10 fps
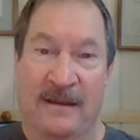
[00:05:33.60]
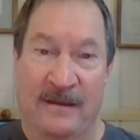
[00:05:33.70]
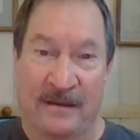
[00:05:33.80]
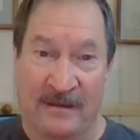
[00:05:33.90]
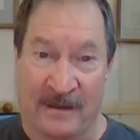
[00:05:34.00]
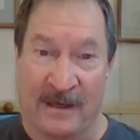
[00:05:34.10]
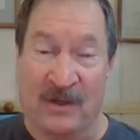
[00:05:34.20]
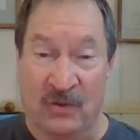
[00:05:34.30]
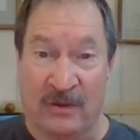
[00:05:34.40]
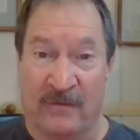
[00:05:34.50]
the
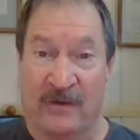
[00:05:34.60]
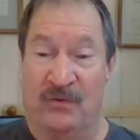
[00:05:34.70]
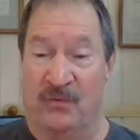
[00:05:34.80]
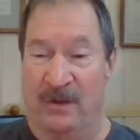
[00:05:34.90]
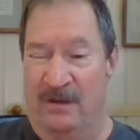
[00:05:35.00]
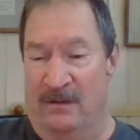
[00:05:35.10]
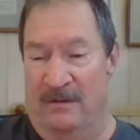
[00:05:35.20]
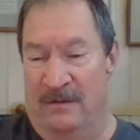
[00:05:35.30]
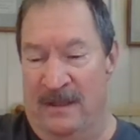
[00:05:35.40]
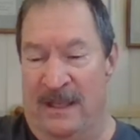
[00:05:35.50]
nation of Israel.
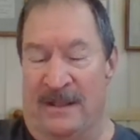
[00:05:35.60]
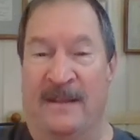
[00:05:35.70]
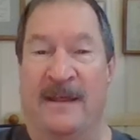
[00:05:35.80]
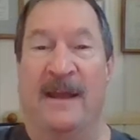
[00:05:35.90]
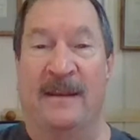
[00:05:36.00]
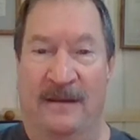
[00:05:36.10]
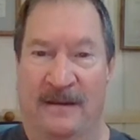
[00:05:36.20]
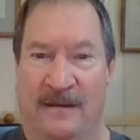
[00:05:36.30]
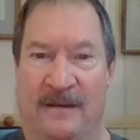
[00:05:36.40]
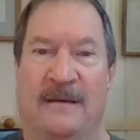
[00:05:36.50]
And then
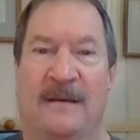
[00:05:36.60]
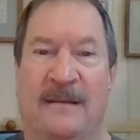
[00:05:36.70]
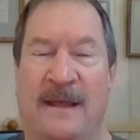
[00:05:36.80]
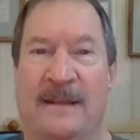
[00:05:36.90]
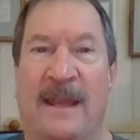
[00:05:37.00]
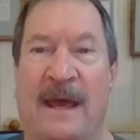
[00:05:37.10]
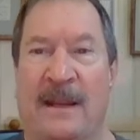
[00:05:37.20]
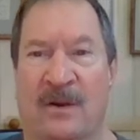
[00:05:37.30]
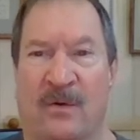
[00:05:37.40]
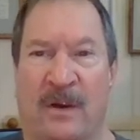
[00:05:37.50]
that
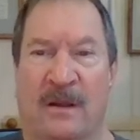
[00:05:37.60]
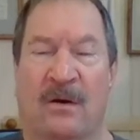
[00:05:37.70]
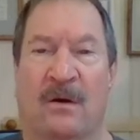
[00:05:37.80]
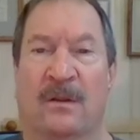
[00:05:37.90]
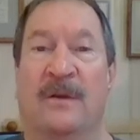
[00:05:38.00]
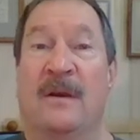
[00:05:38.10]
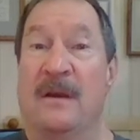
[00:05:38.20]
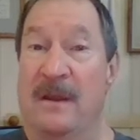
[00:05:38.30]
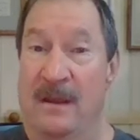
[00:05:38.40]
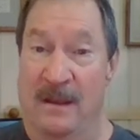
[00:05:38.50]
category called
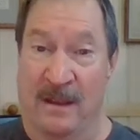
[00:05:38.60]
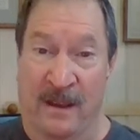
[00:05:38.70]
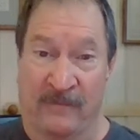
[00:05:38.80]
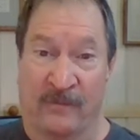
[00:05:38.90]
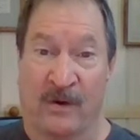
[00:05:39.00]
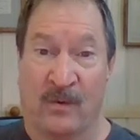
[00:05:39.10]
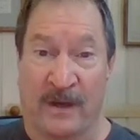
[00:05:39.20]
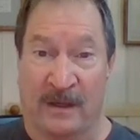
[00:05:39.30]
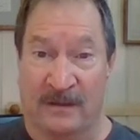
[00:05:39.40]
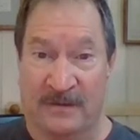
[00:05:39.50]
everyone
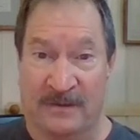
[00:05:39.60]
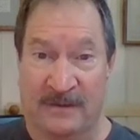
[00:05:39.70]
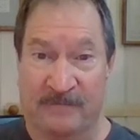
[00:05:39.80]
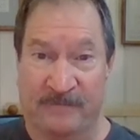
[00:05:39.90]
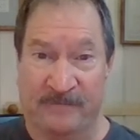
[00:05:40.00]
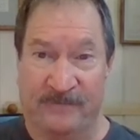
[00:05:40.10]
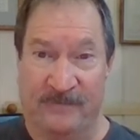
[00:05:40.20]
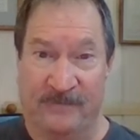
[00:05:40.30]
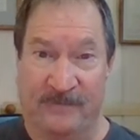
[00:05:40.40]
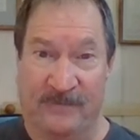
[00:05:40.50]
else.
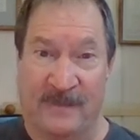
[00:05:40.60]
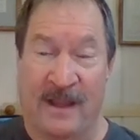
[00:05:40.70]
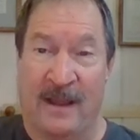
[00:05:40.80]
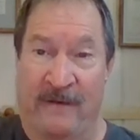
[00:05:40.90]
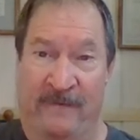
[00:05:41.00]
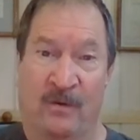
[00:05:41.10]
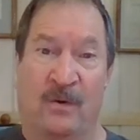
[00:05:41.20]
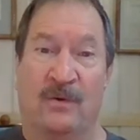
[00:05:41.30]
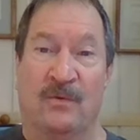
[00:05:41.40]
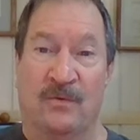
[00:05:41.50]

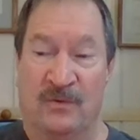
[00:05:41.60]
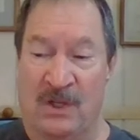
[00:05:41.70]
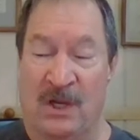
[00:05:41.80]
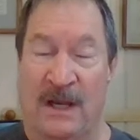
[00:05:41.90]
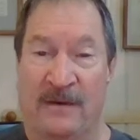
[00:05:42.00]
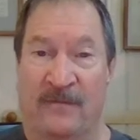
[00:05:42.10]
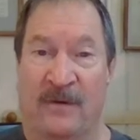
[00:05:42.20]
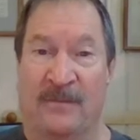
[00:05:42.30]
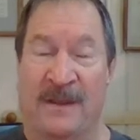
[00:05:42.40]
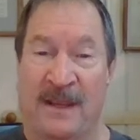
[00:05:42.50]
Everyone who's not
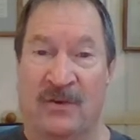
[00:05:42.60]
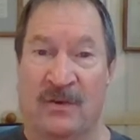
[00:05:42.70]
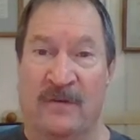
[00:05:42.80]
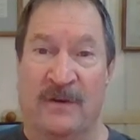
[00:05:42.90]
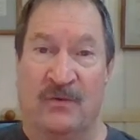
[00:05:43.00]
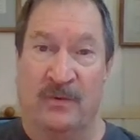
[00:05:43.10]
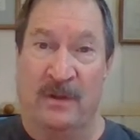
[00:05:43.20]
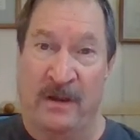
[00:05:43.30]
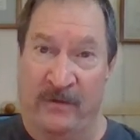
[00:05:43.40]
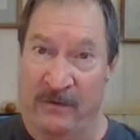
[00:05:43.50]
from the nation of Israel,
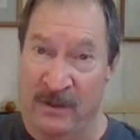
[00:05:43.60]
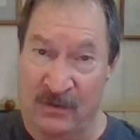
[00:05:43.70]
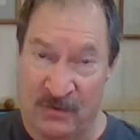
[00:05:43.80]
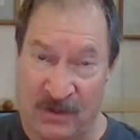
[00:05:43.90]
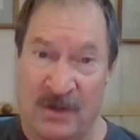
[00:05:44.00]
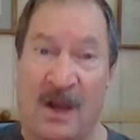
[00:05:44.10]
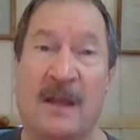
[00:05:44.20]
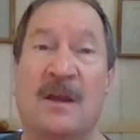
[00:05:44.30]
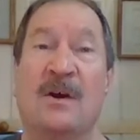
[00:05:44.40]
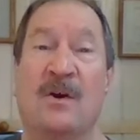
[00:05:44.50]
everyone who's not
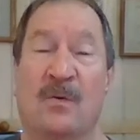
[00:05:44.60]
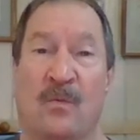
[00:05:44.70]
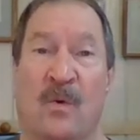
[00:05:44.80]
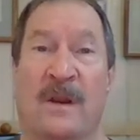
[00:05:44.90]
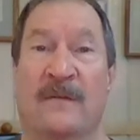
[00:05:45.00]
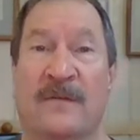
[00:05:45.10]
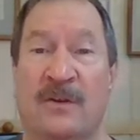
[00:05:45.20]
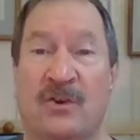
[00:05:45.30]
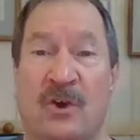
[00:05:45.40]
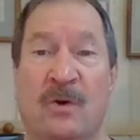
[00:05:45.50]
one of the
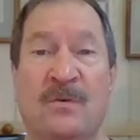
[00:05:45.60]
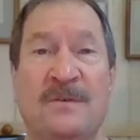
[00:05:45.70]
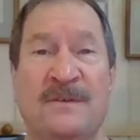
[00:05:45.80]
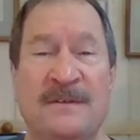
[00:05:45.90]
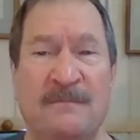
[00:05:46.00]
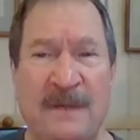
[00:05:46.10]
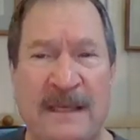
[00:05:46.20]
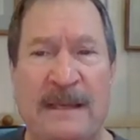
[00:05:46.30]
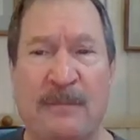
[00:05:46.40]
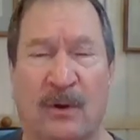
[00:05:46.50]
chosen
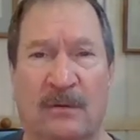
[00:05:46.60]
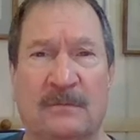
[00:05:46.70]
people.